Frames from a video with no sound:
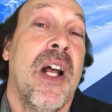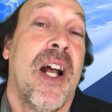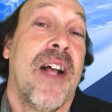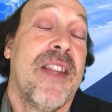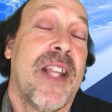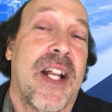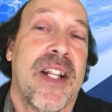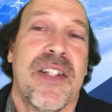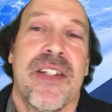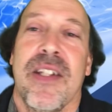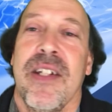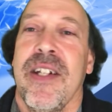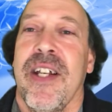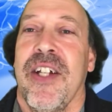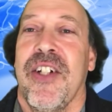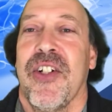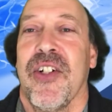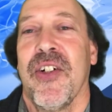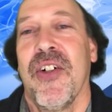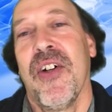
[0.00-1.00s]
And that's the
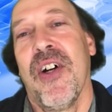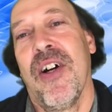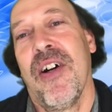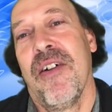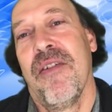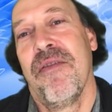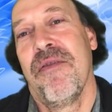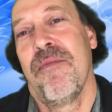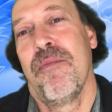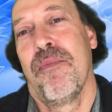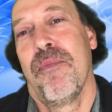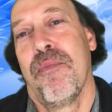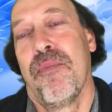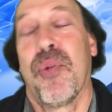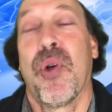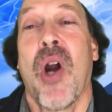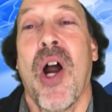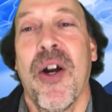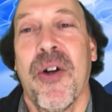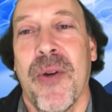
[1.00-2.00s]
nature of
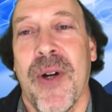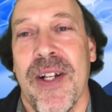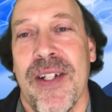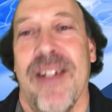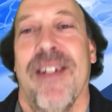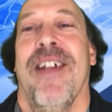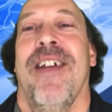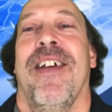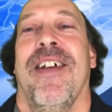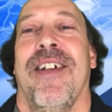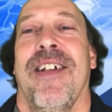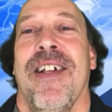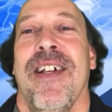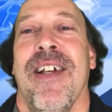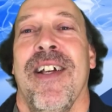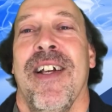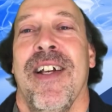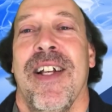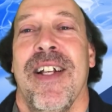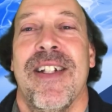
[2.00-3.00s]
progress.
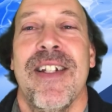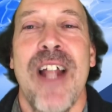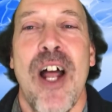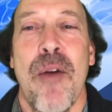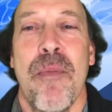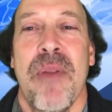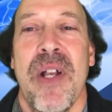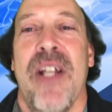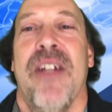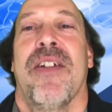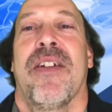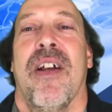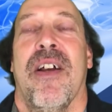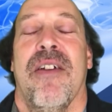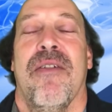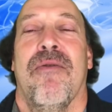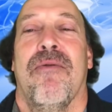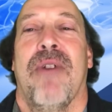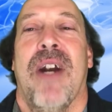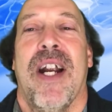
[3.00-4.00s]
It's not based
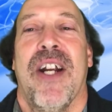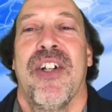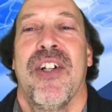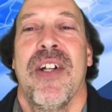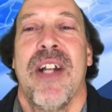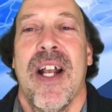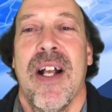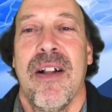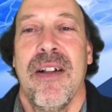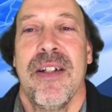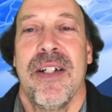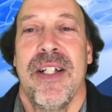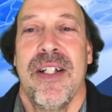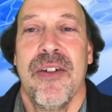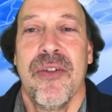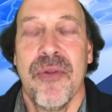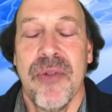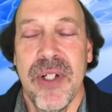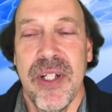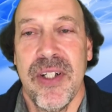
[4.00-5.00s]
on rationality
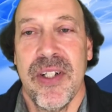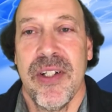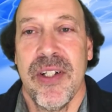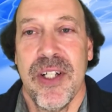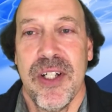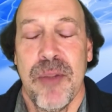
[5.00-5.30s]
and reason.